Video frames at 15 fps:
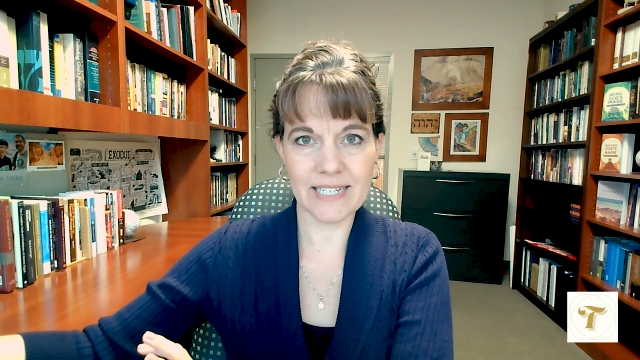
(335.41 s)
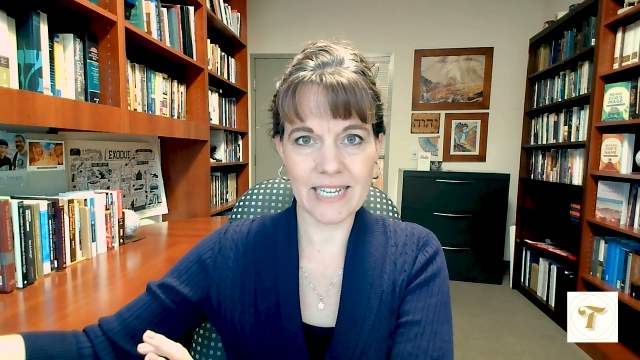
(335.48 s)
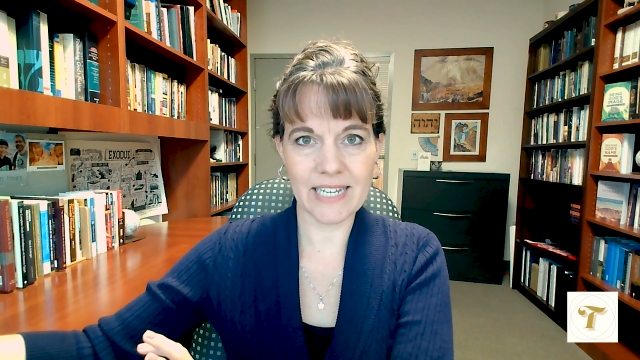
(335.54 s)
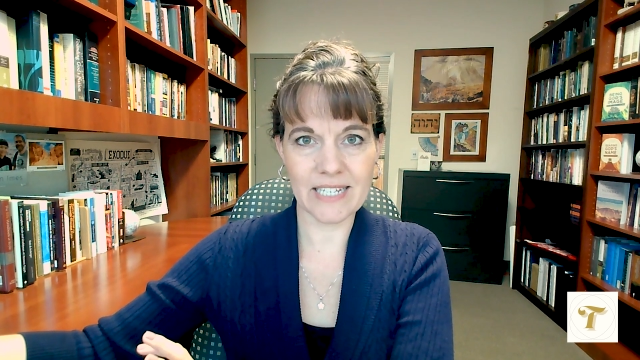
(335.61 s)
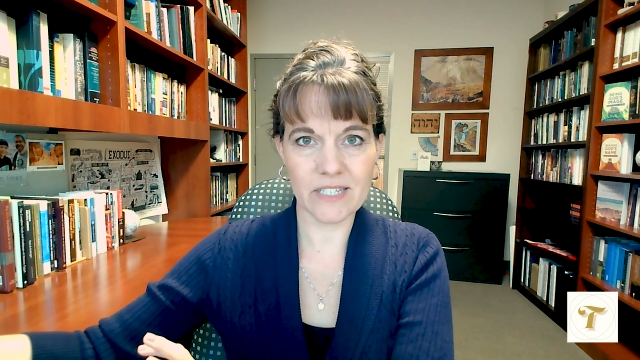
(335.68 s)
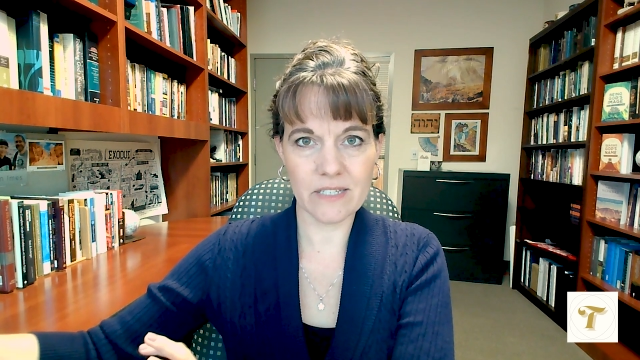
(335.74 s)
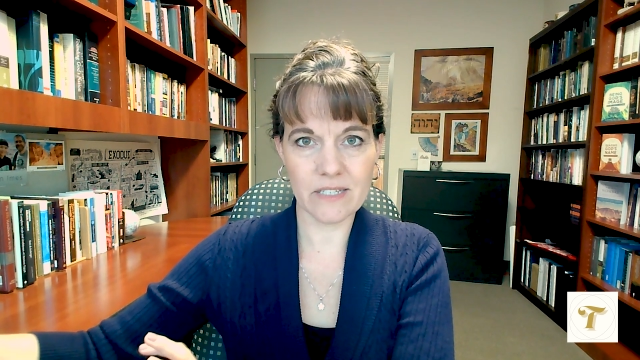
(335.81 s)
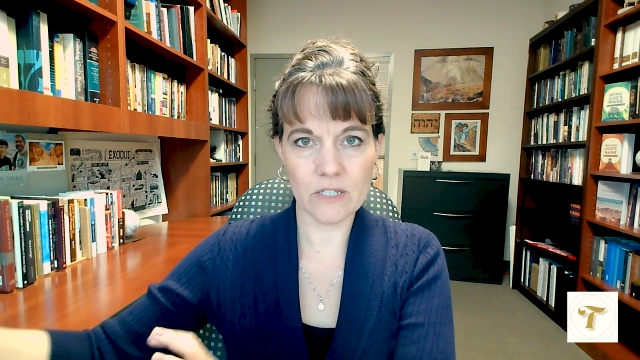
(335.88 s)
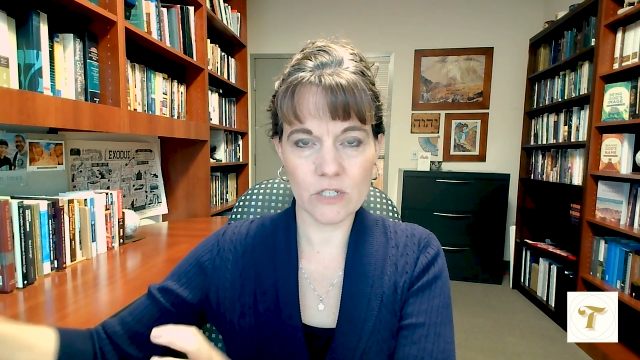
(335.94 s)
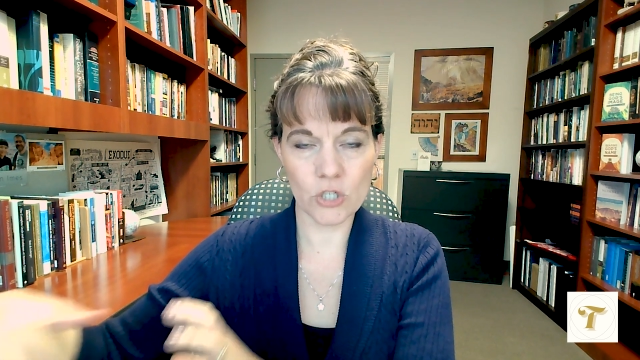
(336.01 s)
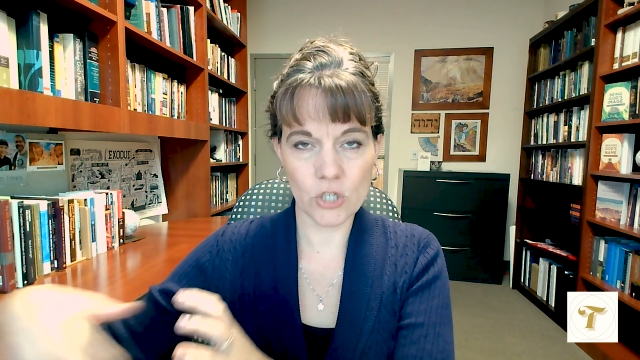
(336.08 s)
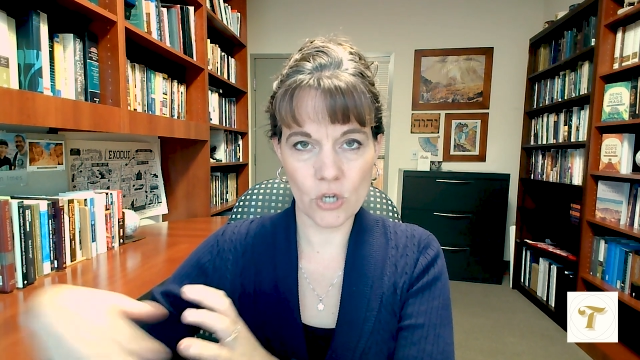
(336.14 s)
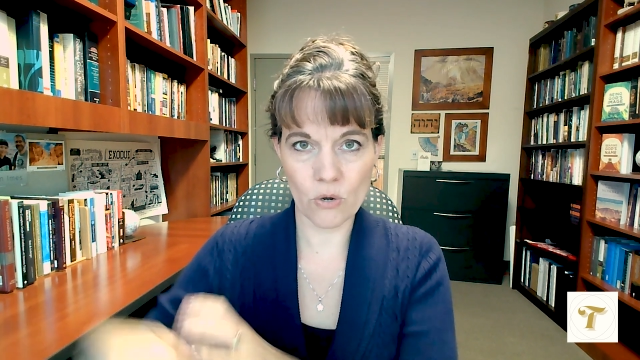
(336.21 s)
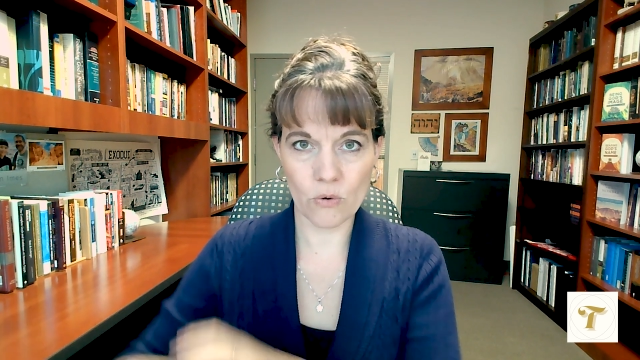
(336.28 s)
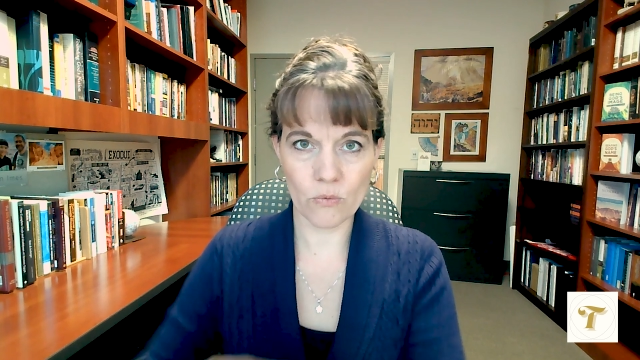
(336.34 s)
day's
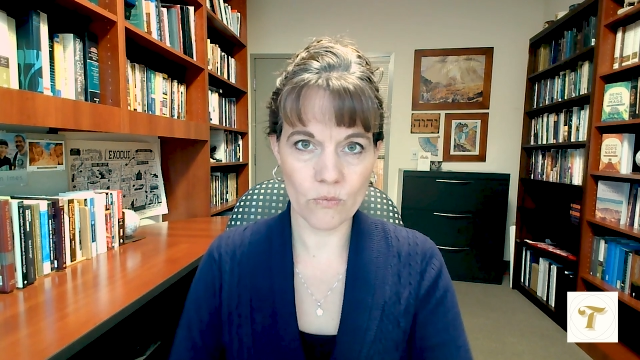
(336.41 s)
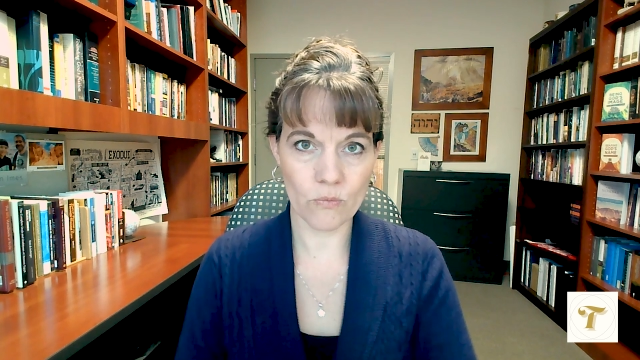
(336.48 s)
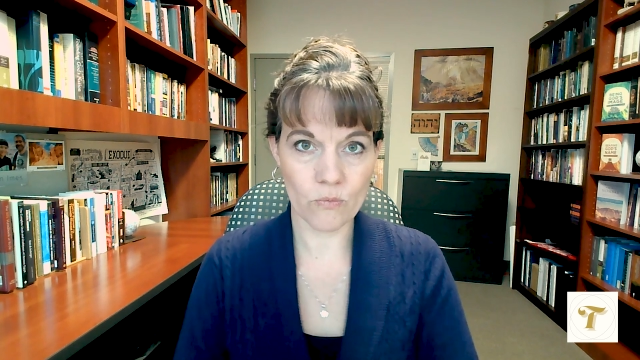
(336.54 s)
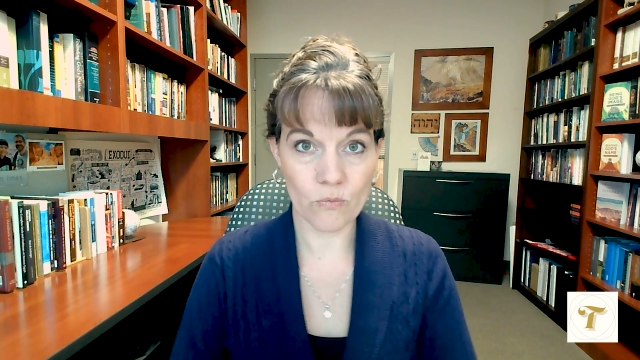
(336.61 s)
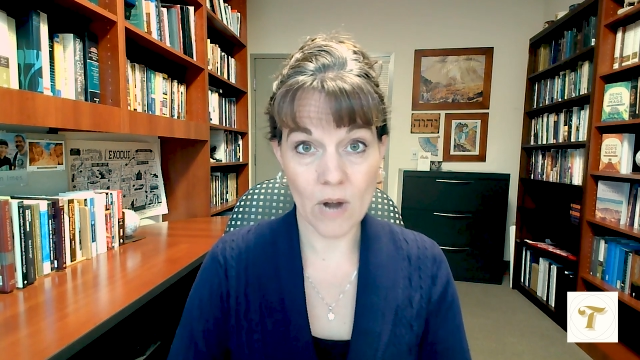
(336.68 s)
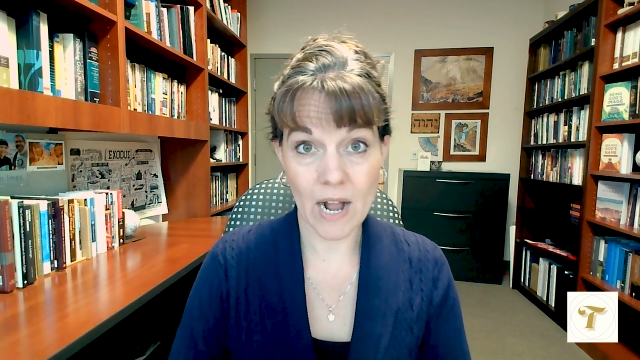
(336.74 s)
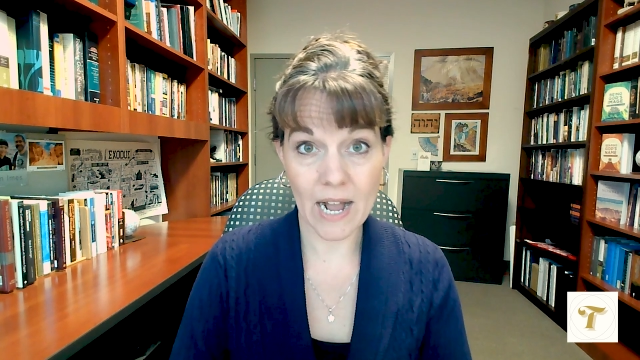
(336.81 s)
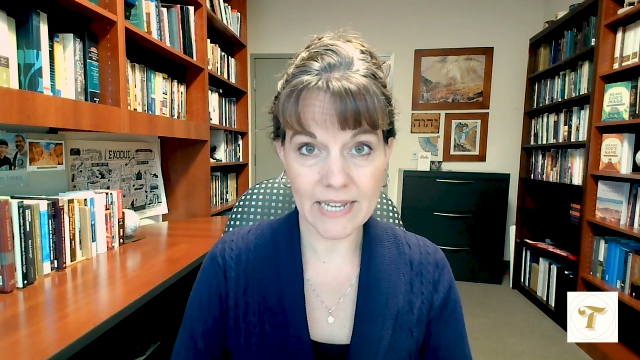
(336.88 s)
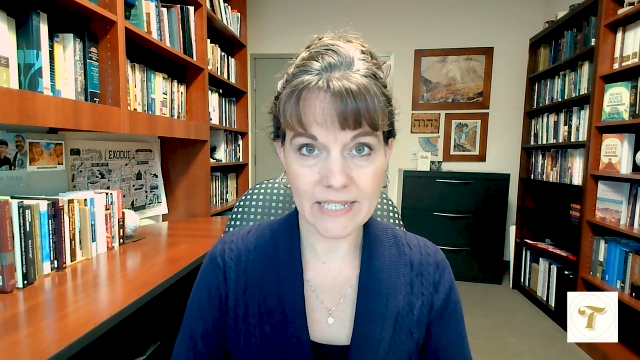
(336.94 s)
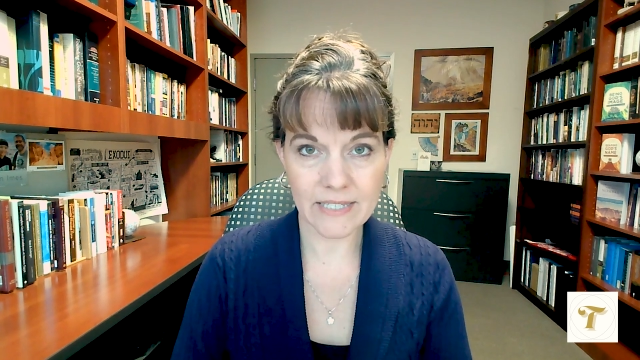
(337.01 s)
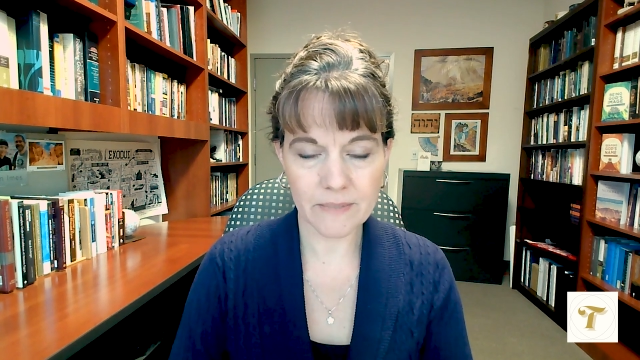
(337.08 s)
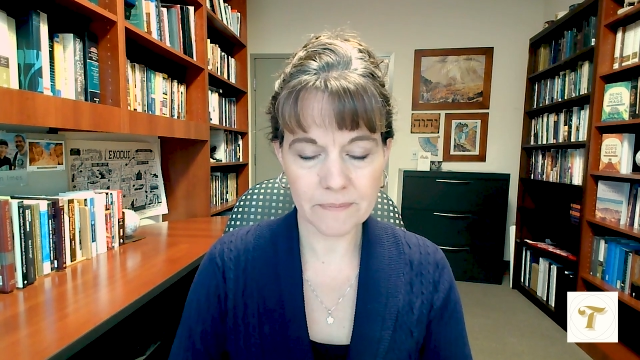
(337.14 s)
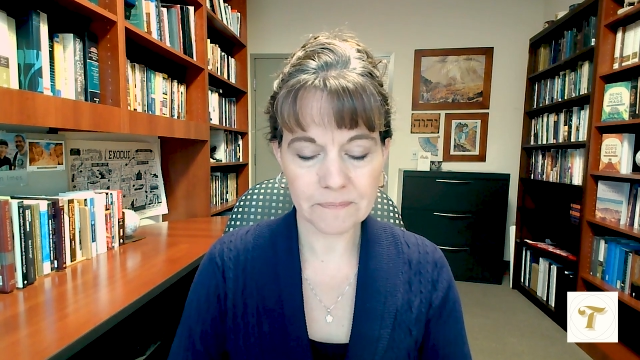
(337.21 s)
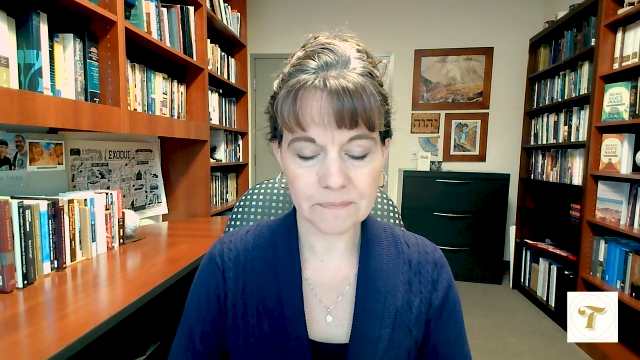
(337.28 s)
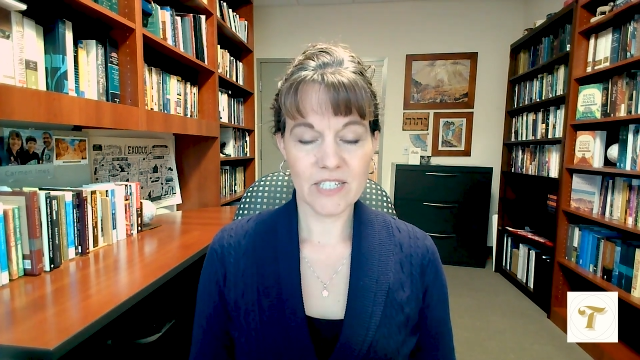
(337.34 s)
dough rise.